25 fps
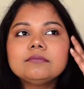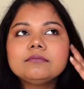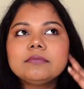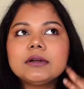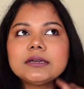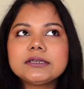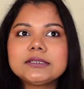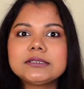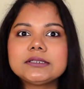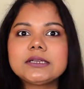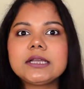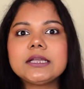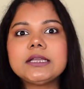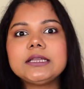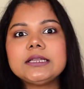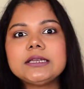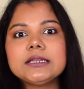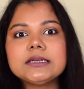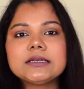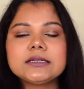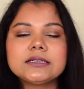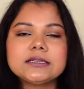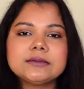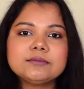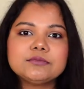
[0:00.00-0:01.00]
but kahin
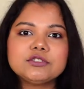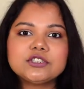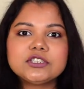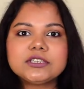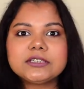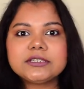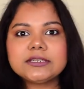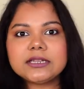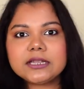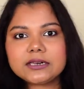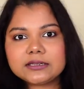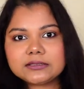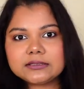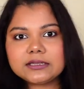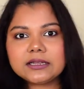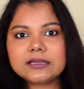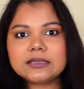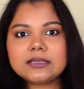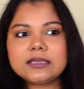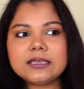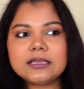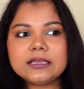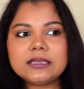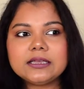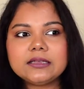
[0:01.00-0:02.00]
na kahin mujhe dar
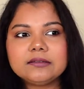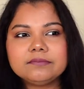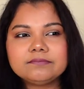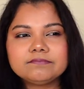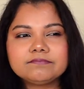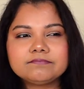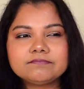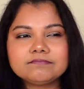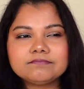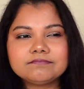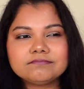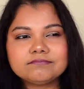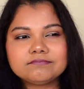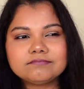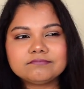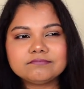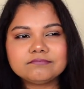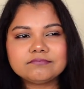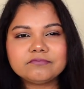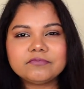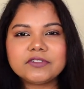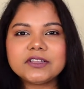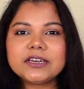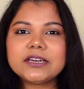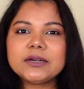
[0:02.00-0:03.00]
tha ki
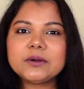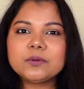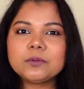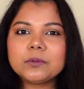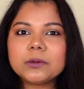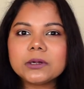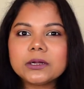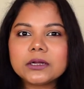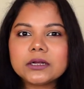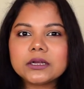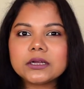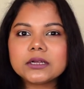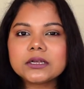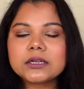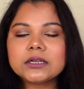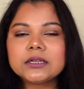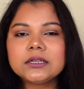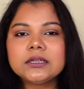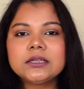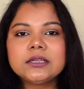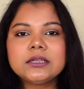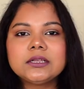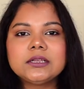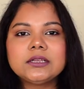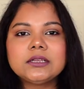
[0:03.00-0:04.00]
will it
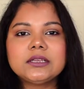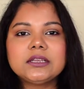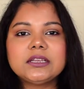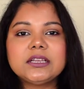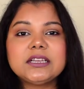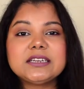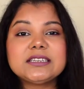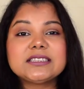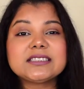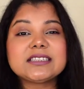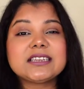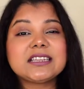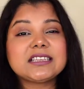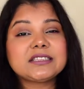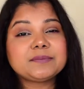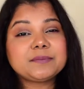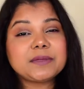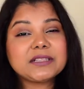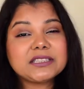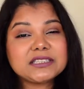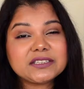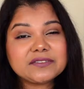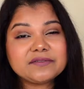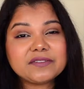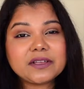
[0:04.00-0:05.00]
work? It is an
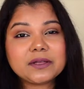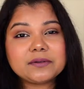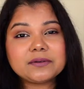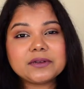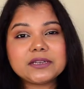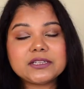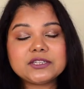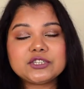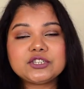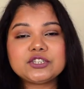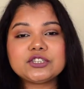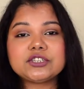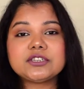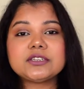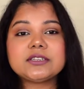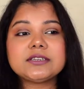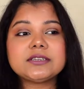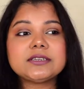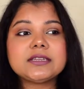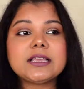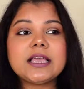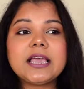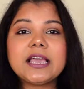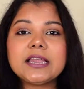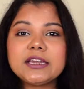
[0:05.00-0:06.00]
expensive
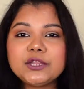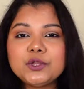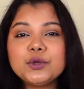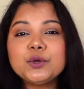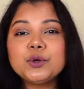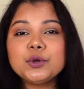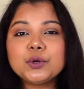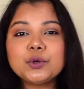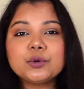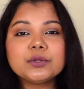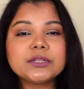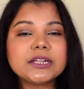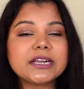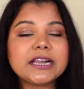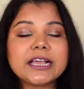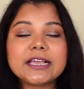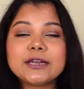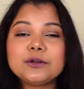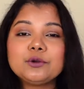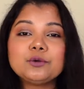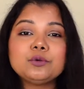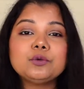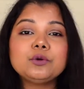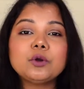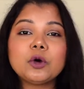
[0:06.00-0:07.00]
foundation, and you know that
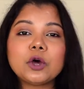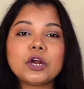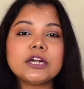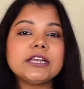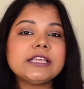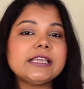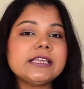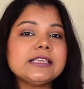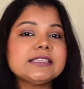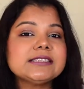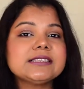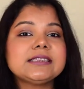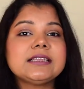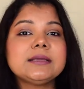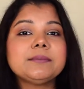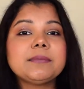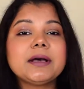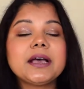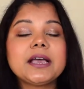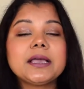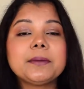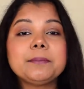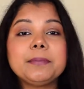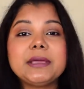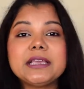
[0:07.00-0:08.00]
I do not easily
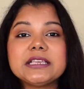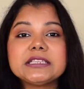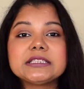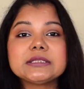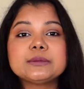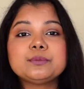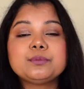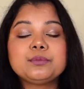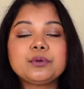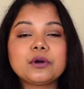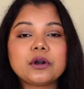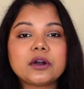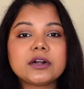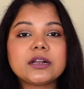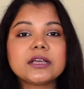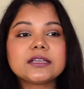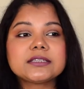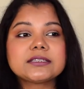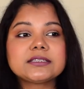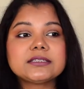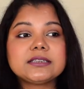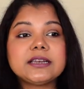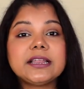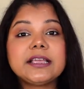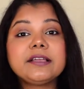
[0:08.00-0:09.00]
buy base
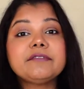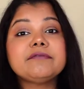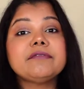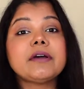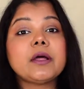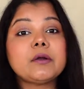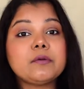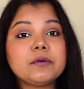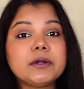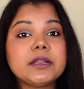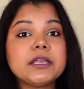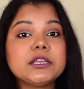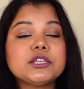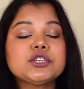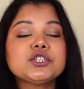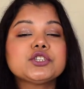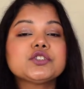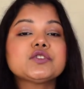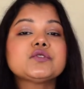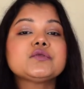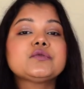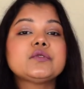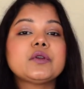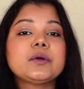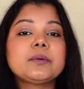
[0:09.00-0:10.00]
products like
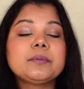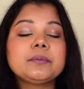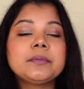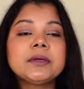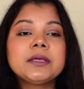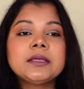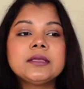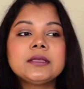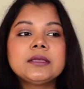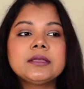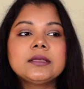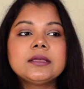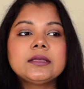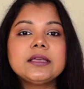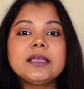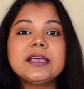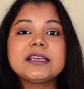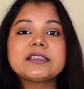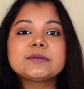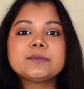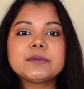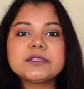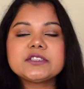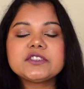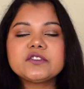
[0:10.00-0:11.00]
foundations from
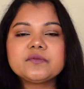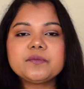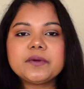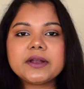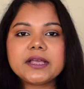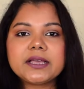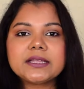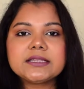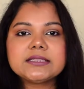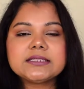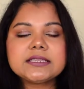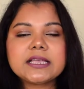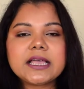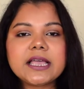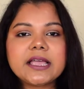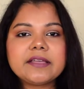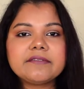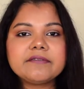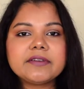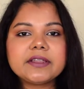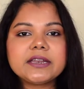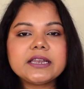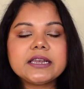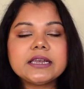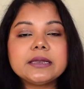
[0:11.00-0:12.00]
expensive brands. I
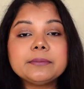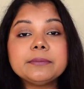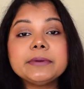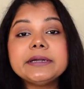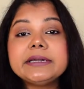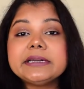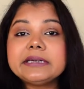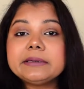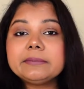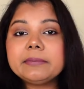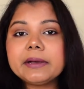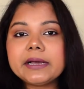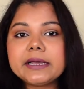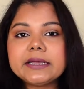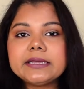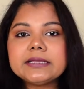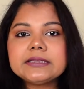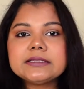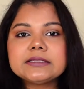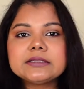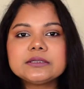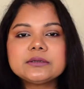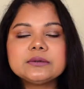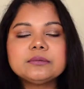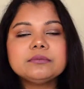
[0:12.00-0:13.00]
have very limited
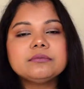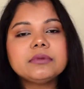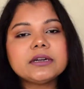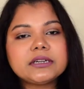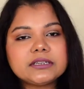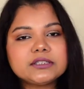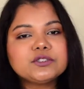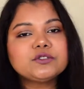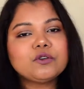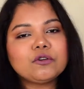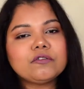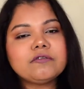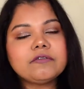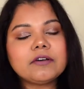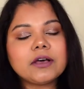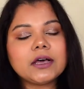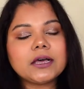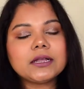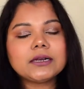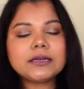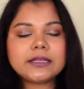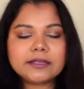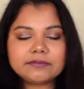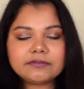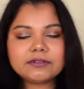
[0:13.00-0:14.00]
buys, but so
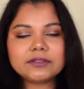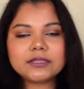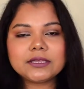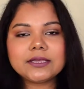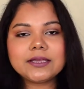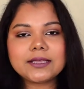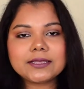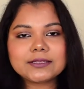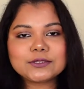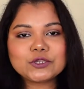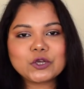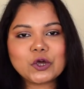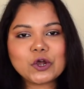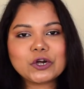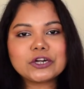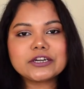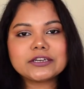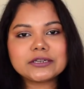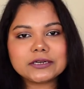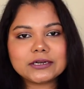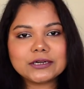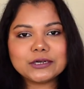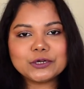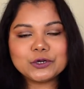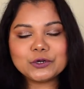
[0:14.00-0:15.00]
far everything has
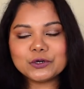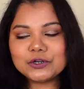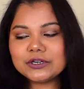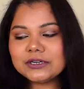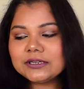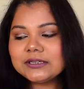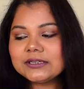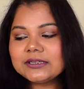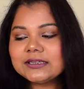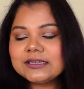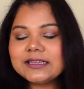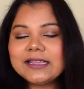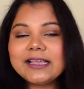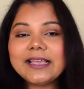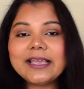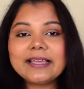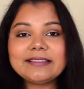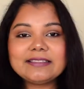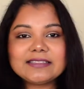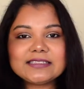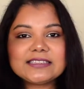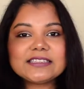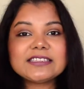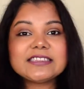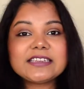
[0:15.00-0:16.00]
gone really good,
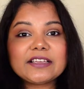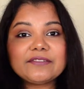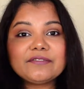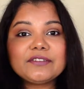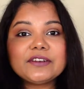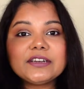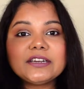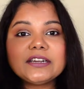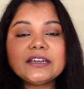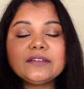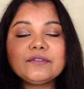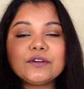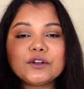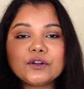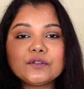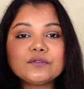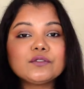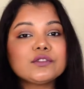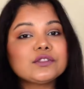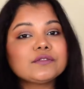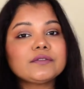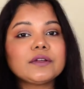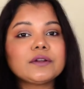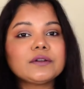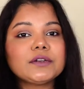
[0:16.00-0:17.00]
and this is definitely one
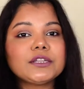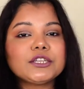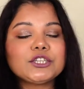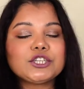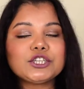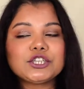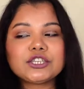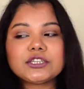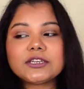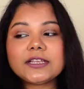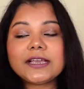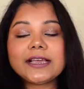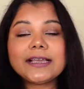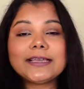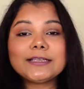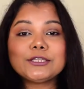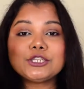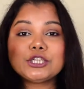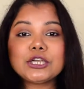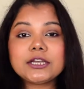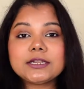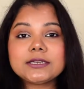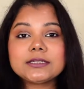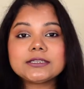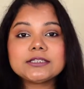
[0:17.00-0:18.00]
of those foundation I
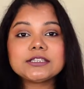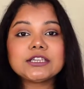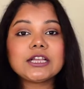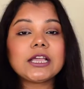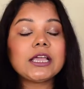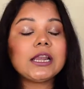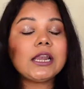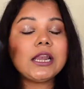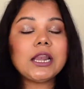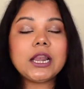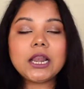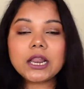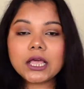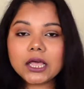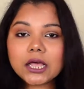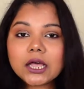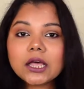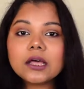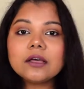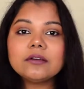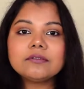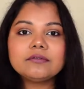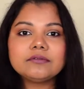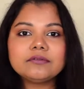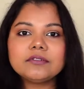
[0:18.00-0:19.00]
cherish, I
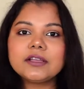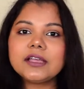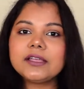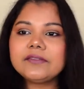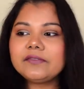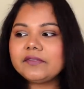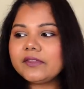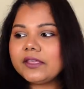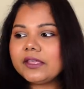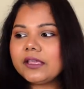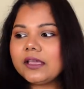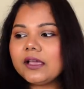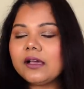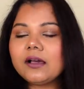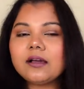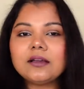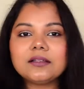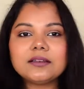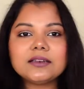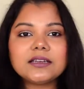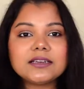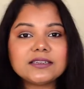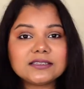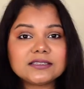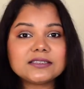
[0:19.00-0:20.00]
love, and
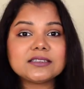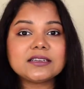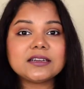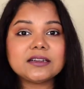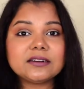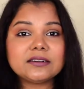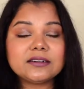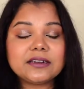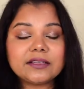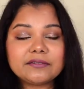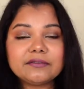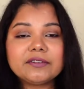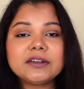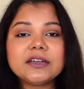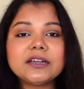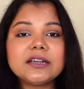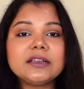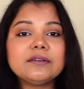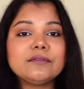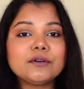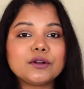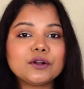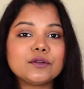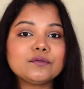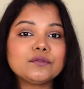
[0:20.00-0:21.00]
it's
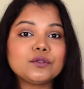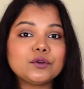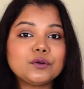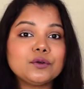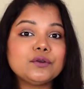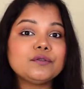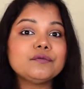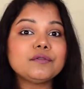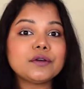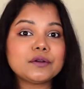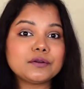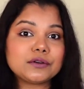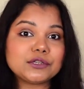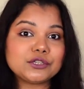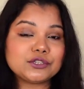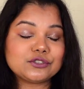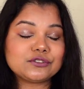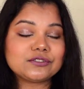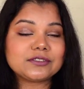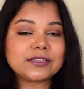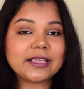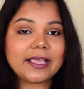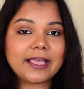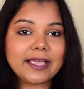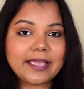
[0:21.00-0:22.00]
definitely one of the good
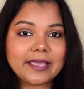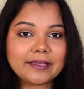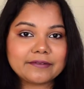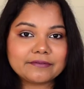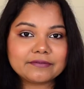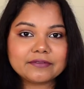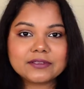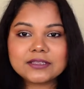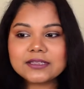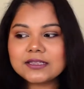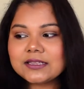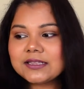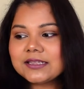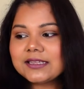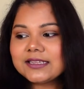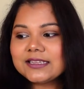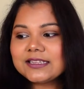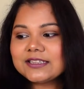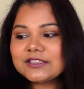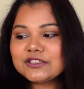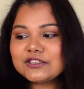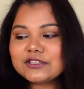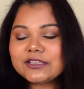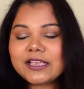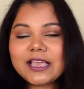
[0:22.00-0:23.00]
foundations I have.
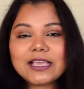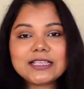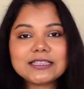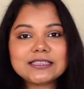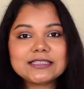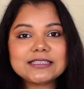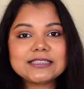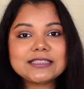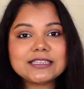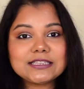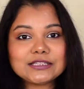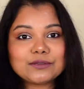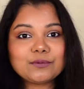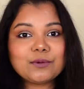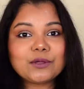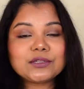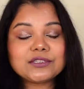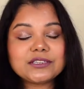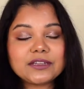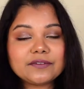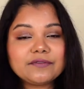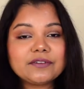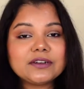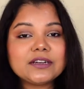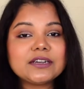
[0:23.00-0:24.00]
So yes, this
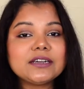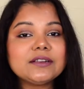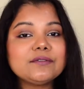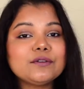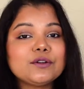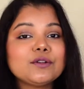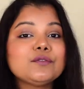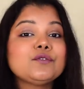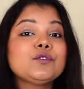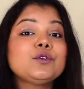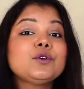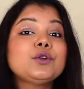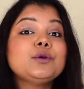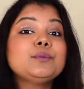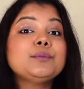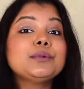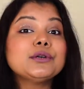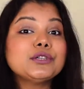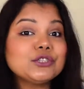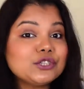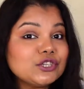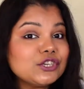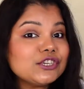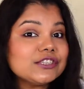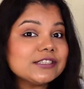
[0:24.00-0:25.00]
was definitely one of the good
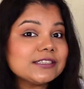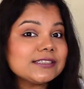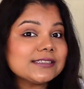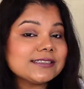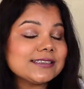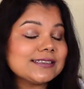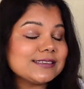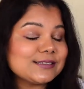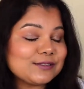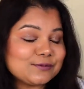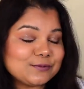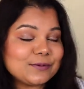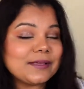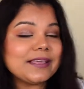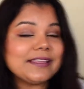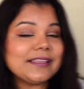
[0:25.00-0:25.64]
purchases as